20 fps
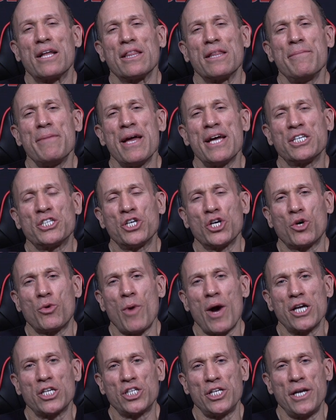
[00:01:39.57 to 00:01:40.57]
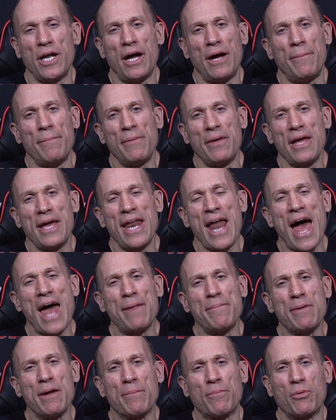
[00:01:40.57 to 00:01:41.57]
let me ask you a question. Um, it had to
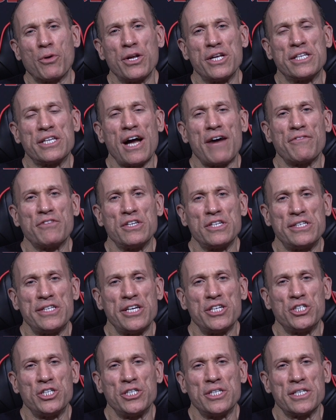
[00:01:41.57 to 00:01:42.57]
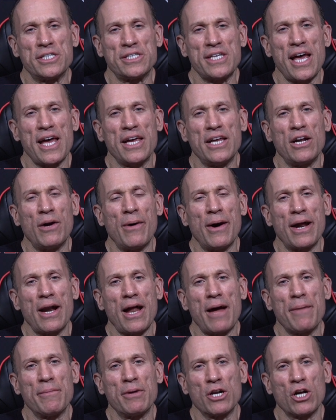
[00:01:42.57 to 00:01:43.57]
be a pretty tough decision to say, you know what,
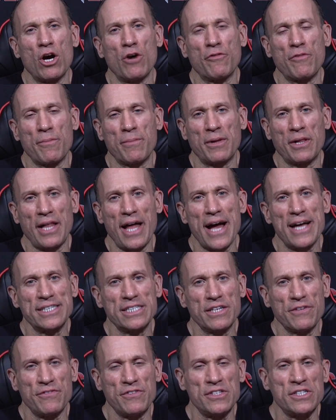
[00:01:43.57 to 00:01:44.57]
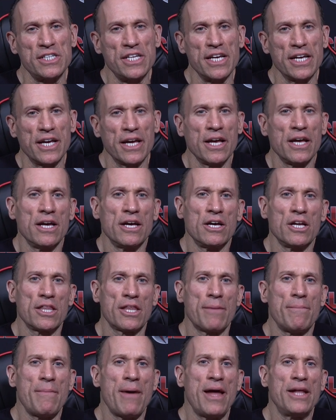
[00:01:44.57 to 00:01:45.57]
I'm going to go from Classic Physique to
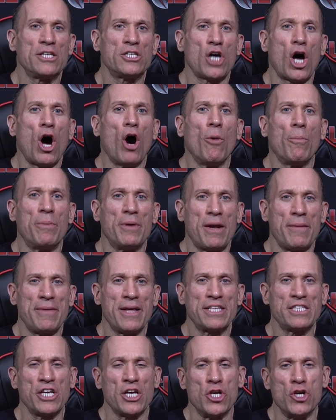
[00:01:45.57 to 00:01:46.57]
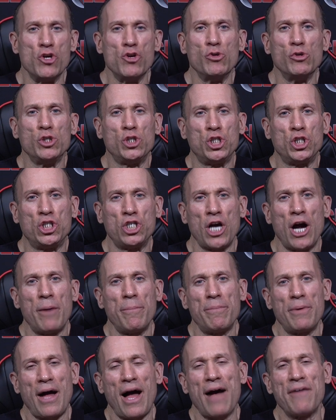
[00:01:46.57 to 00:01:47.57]
men's open. I mean, that's a huge jump.
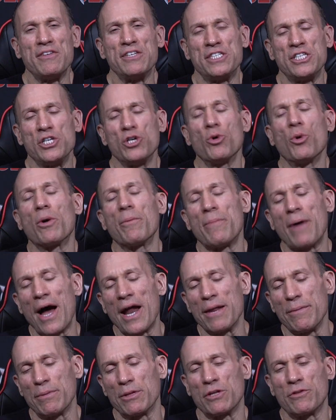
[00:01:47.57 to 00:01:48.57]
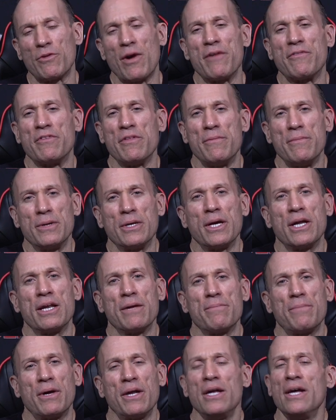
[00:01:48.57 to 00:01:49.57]
Obviously, you were a bodybuilder right from the beginning,
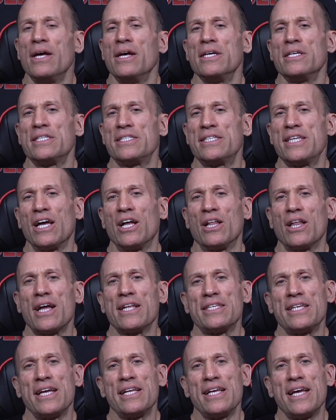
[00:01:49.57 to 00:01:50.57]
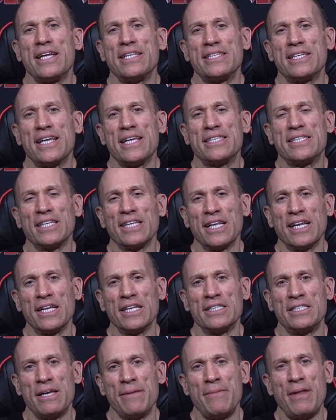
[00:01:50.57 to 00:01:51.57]
but... Still, it, it's it's a little
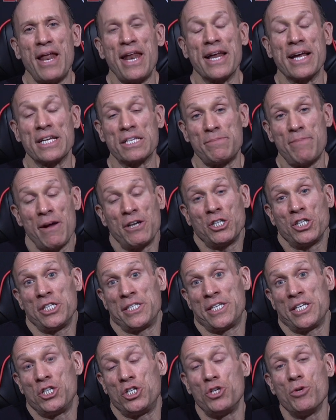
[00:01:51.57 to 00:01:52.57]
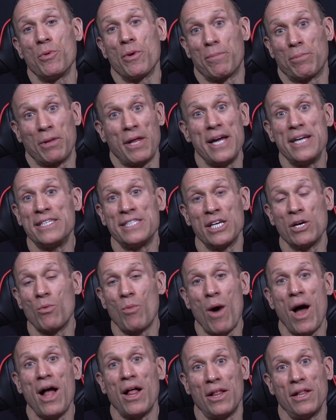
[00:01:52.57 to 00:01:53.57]
intimidating, especially since you were placing
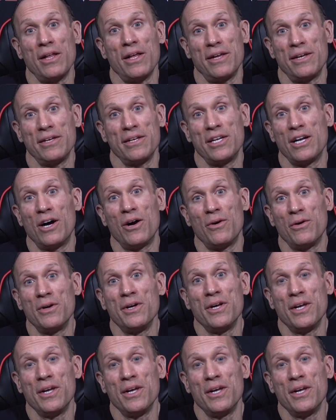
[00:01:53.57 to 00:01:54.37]
well, you know,